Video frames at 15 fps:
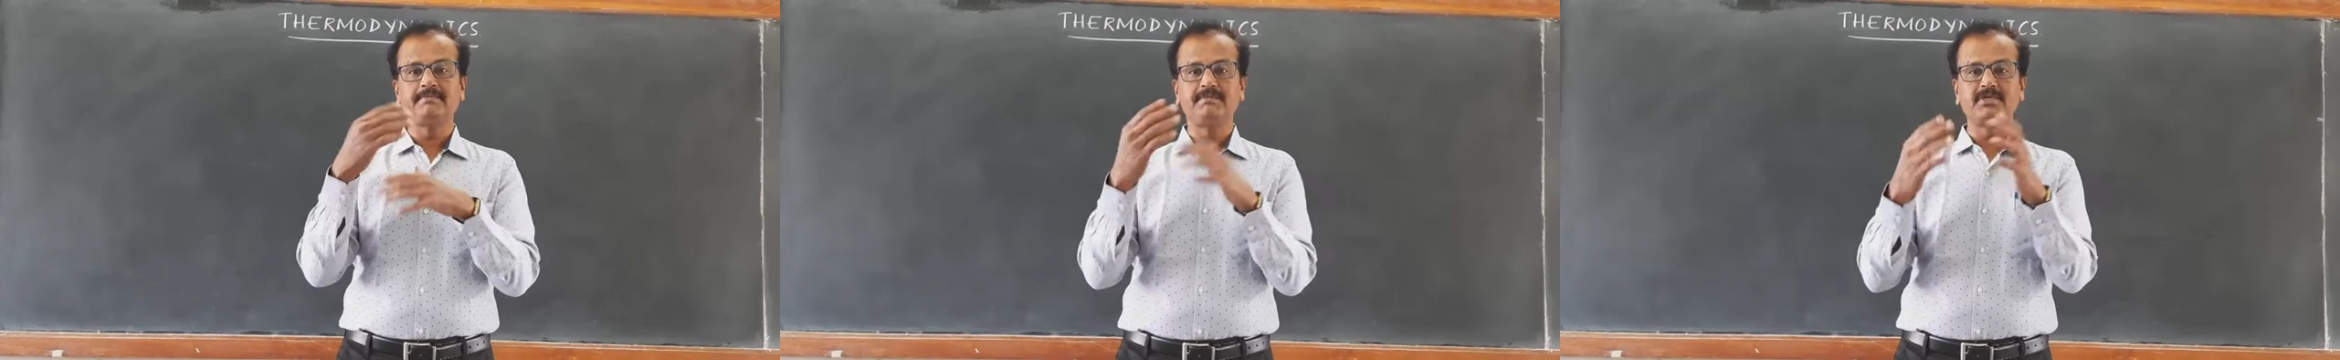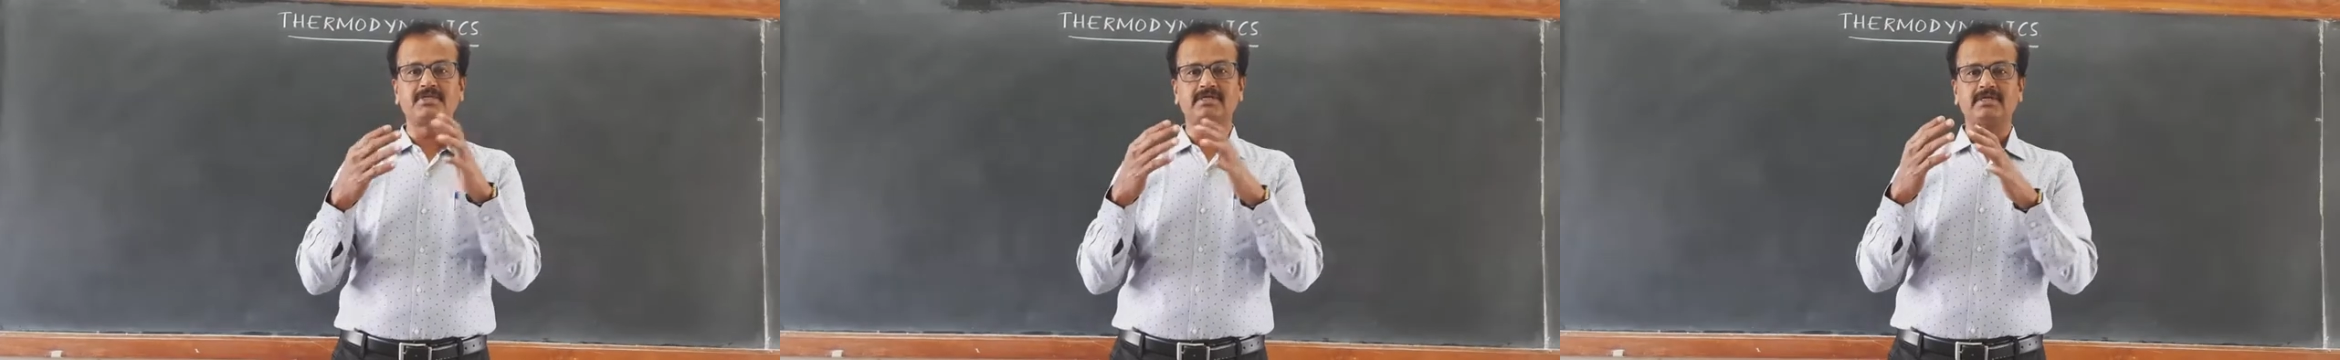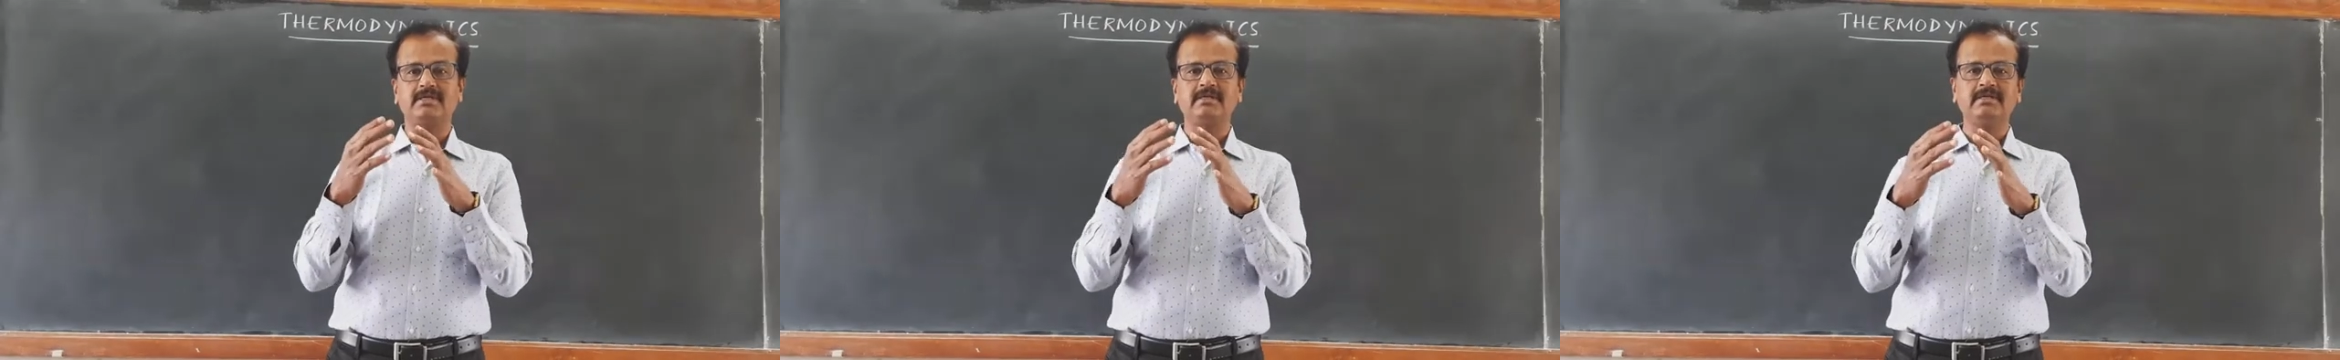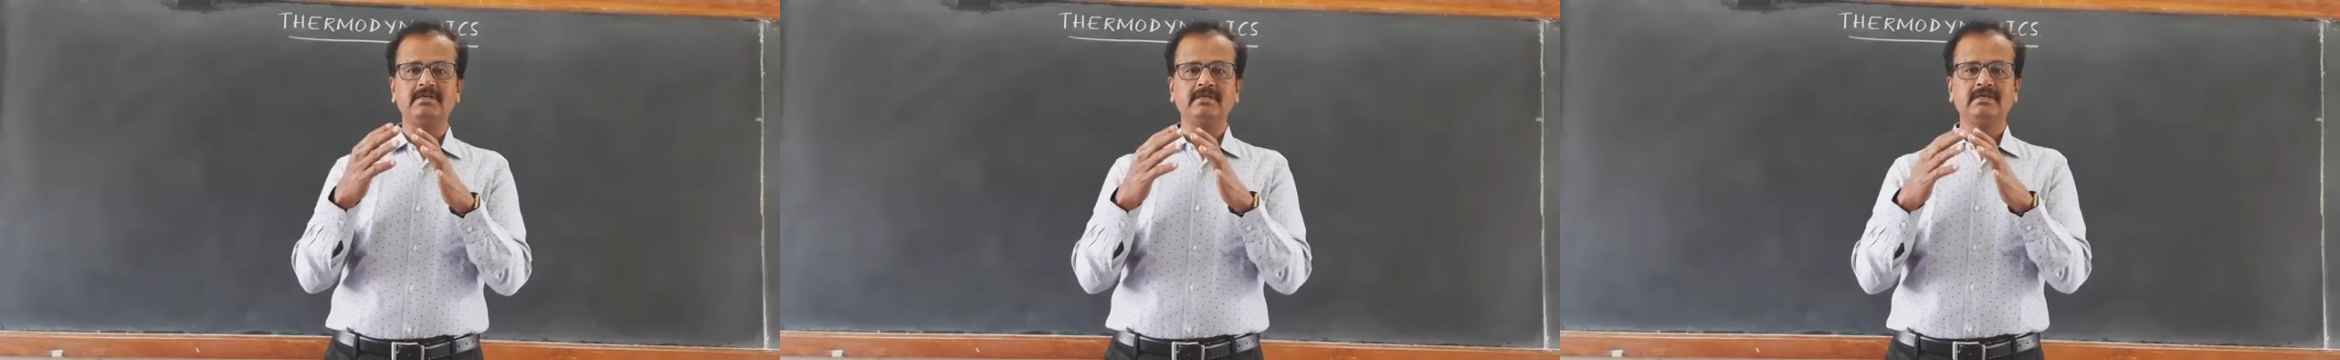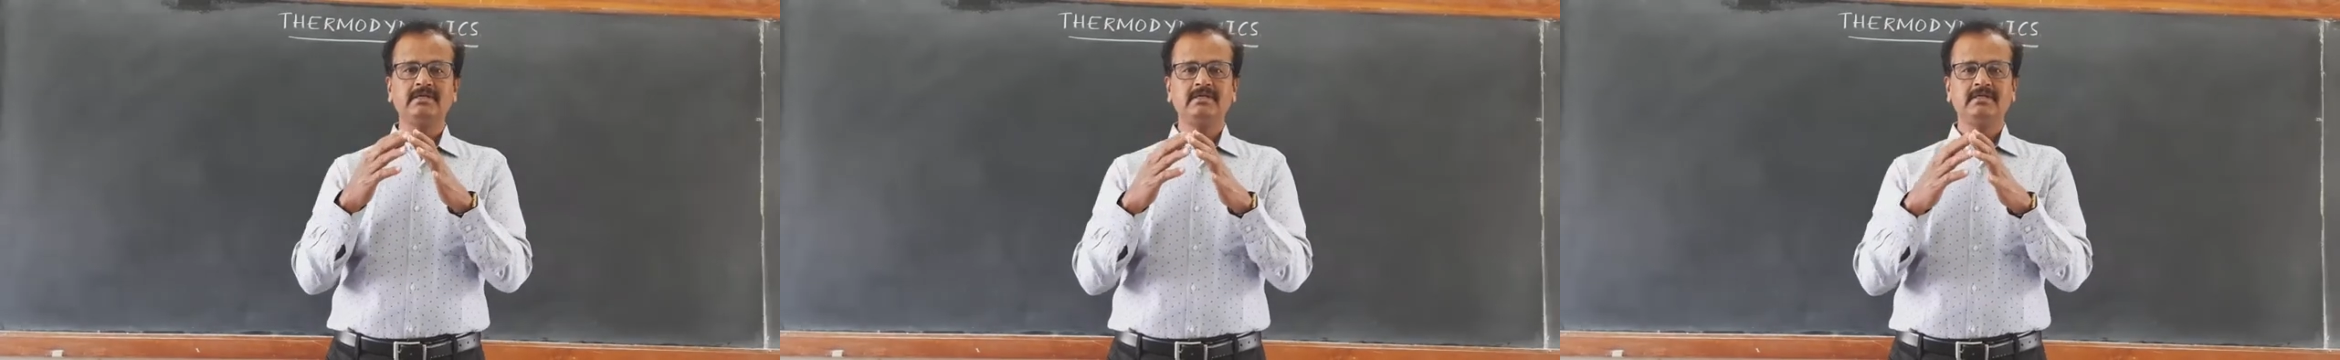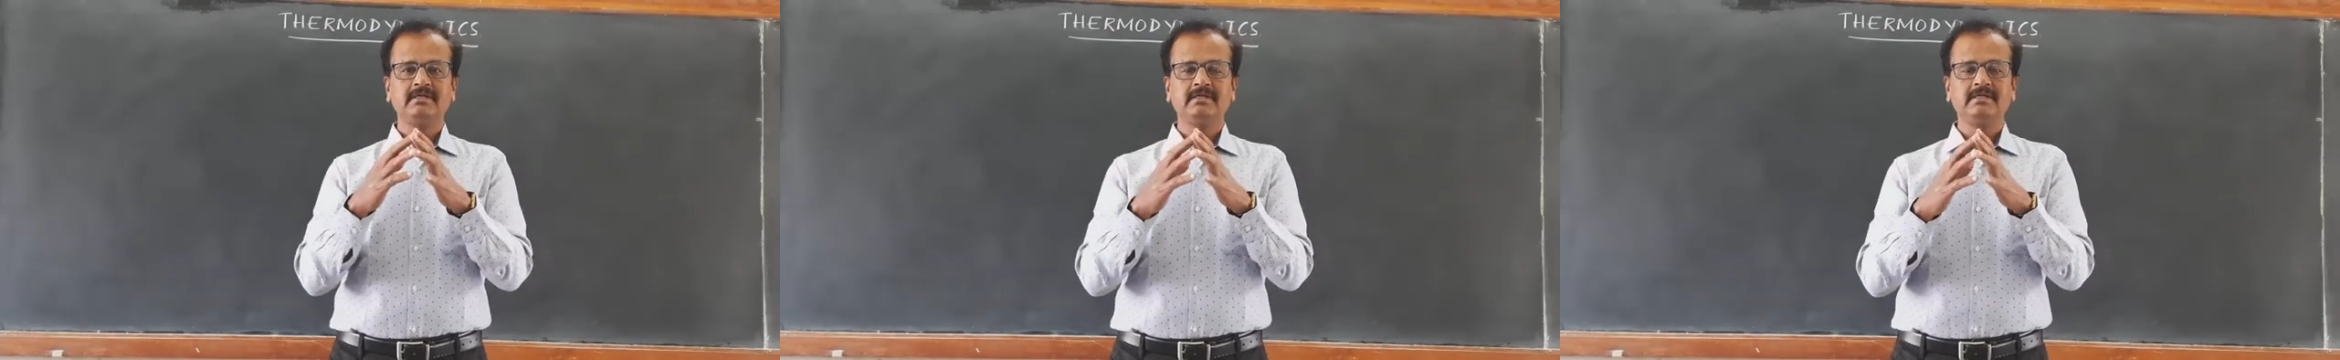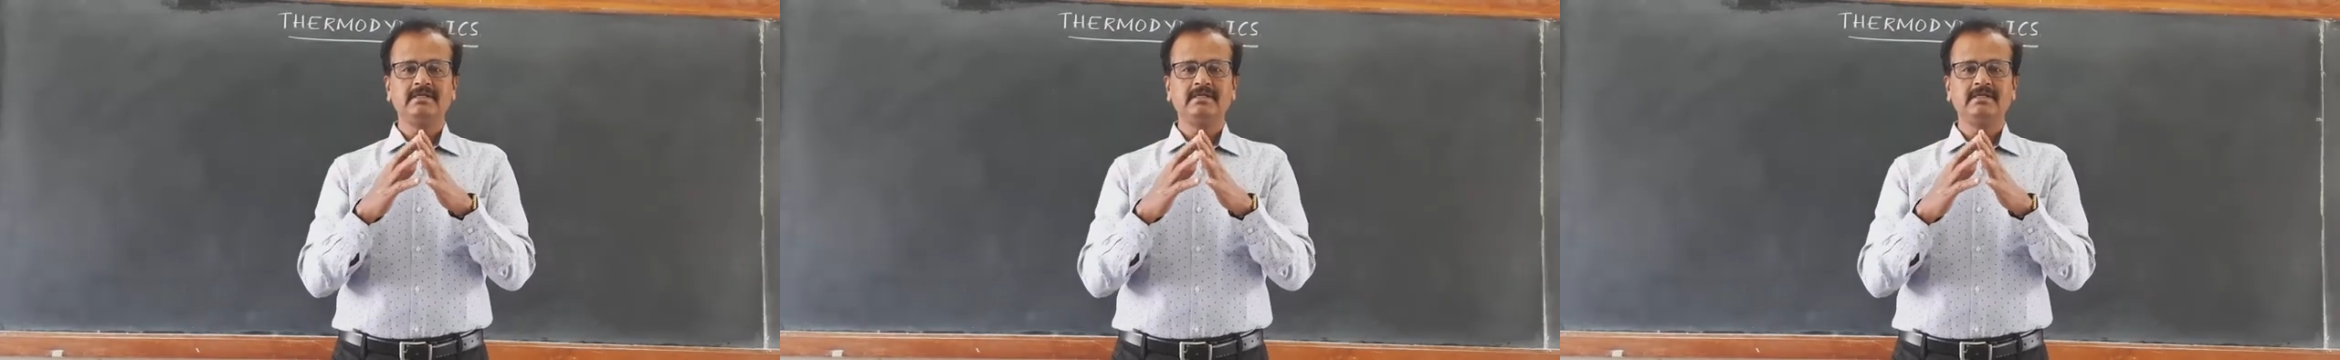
piston